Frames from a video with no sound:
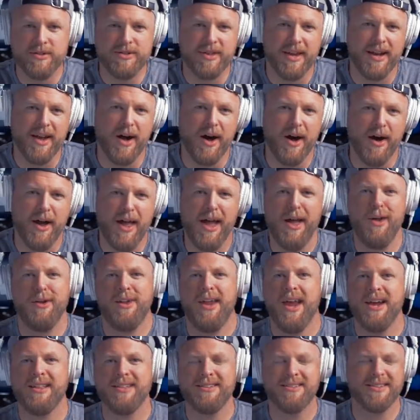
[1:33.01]
I was like, oh, hell
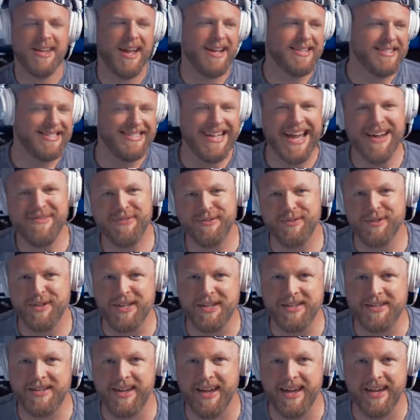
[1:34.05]
yeah, this guy's
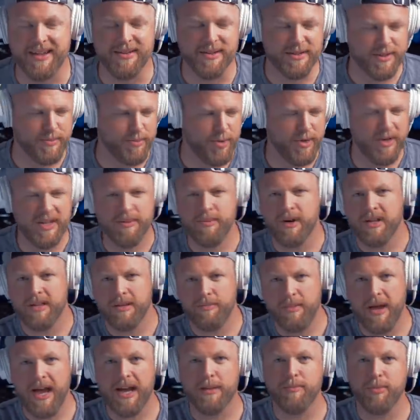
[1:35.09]
definitely a dink. Let's put him on
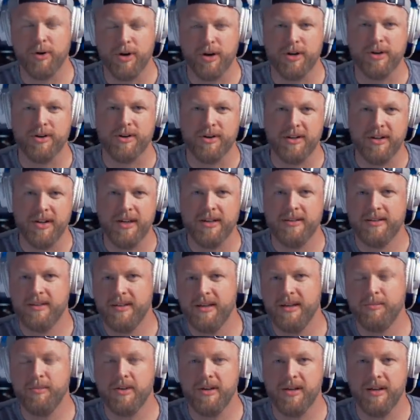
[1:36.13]
the back burner and get to
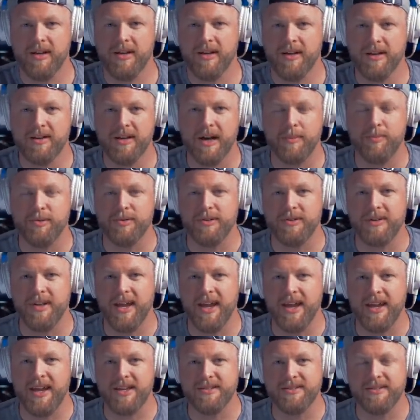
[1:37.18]
him in a, a couple of
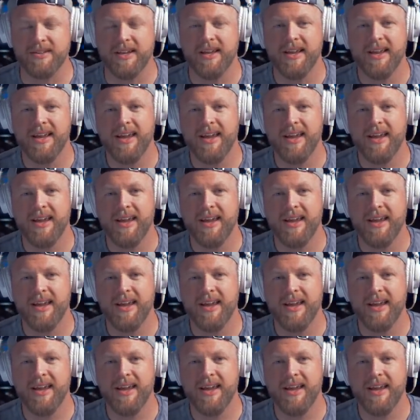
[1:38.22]
days.